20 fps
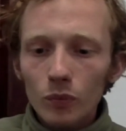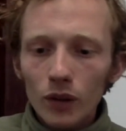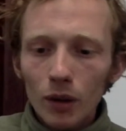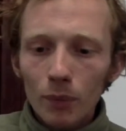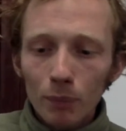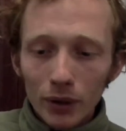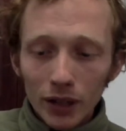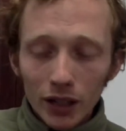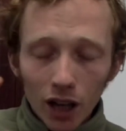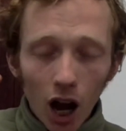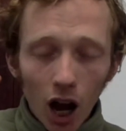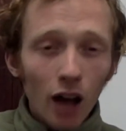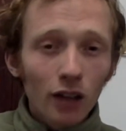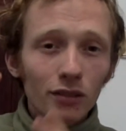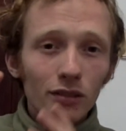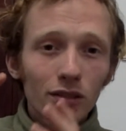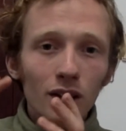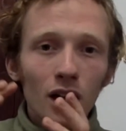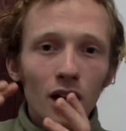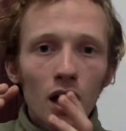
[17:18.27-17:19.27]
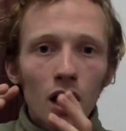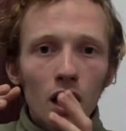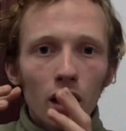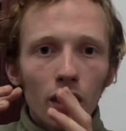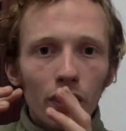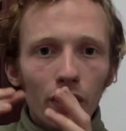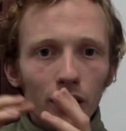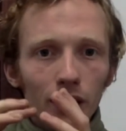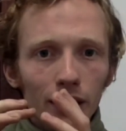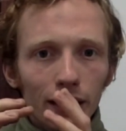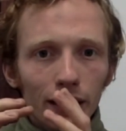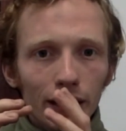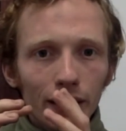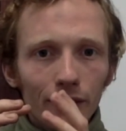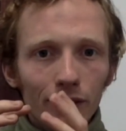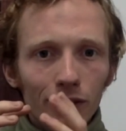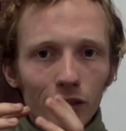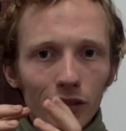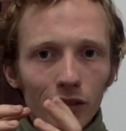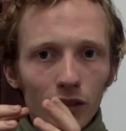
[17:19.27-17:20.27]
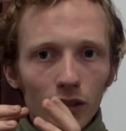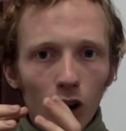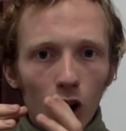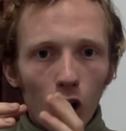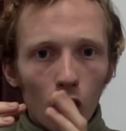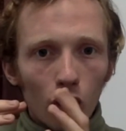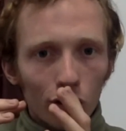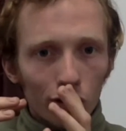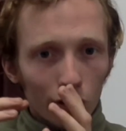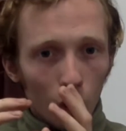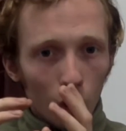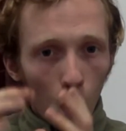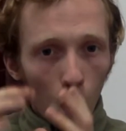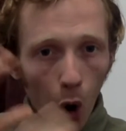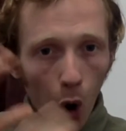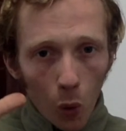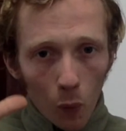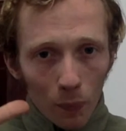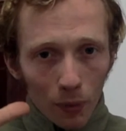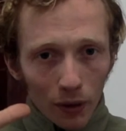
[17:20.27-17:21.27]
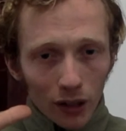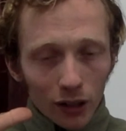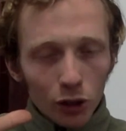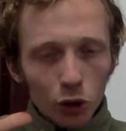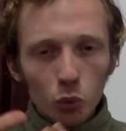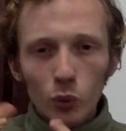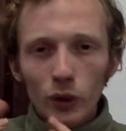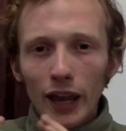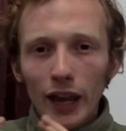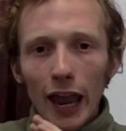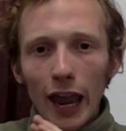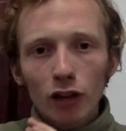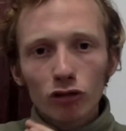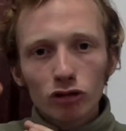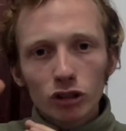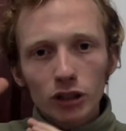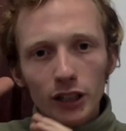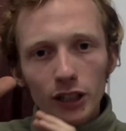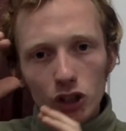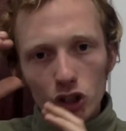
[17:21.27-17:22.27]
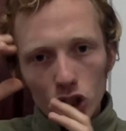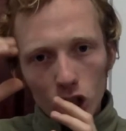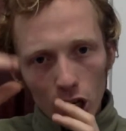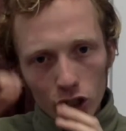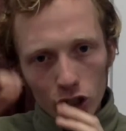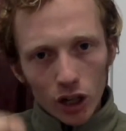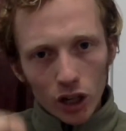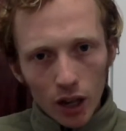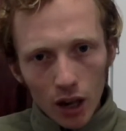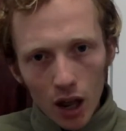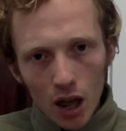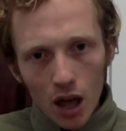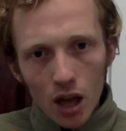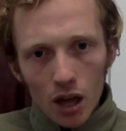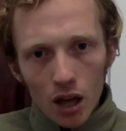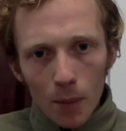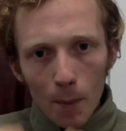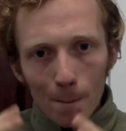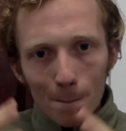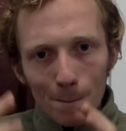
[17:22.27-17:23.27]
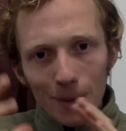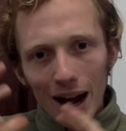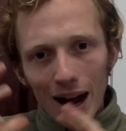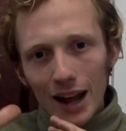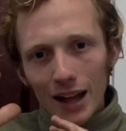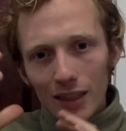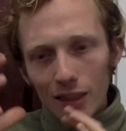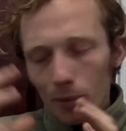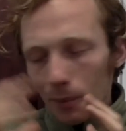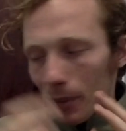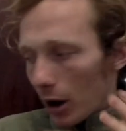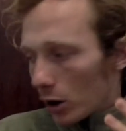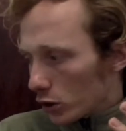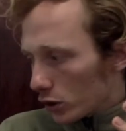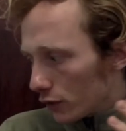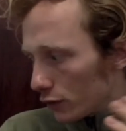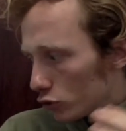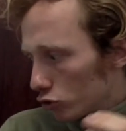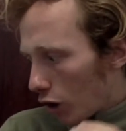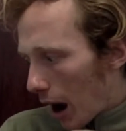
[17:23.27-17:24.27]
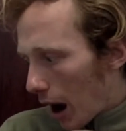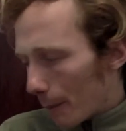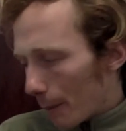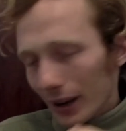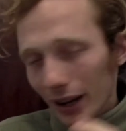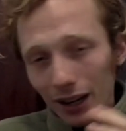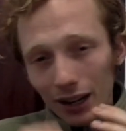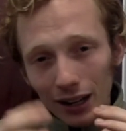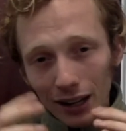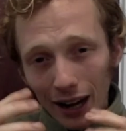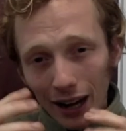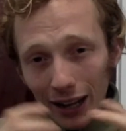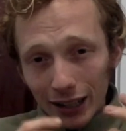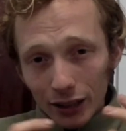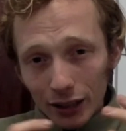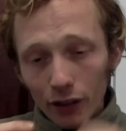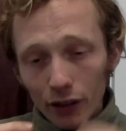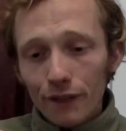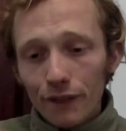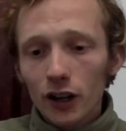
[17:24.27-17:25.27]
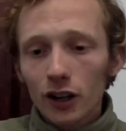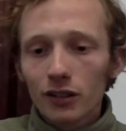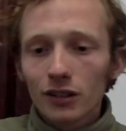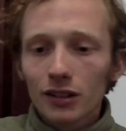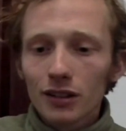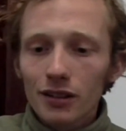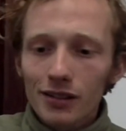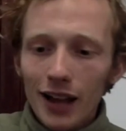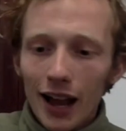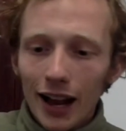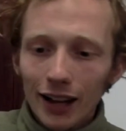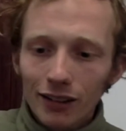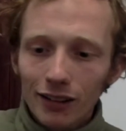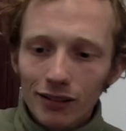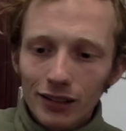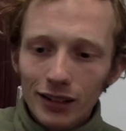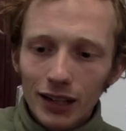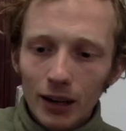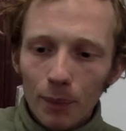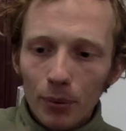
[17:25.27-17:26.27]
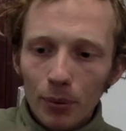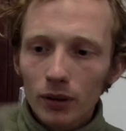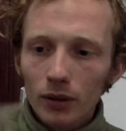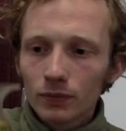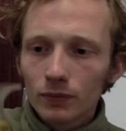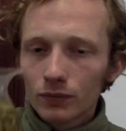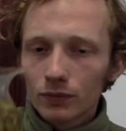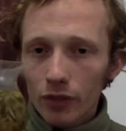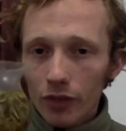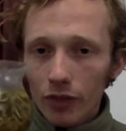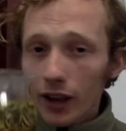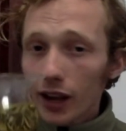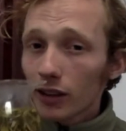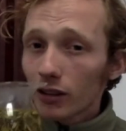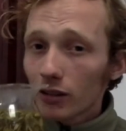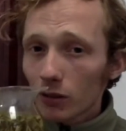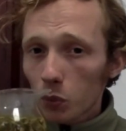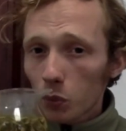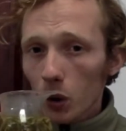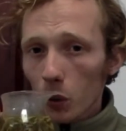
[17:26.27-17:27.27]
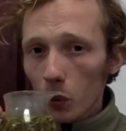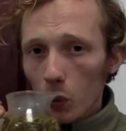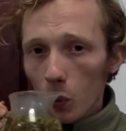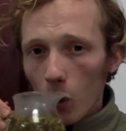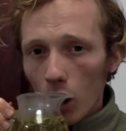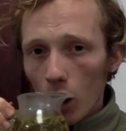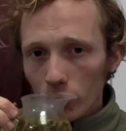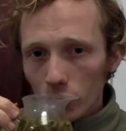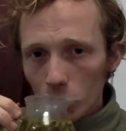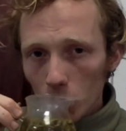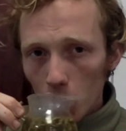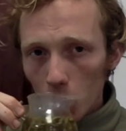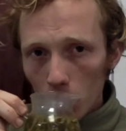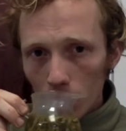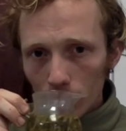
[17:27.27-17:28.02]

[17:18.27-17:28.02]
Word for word: Because the leaves are so open, you can't really judge it by the amount of dropping, like in the first and second steep. This is when we want to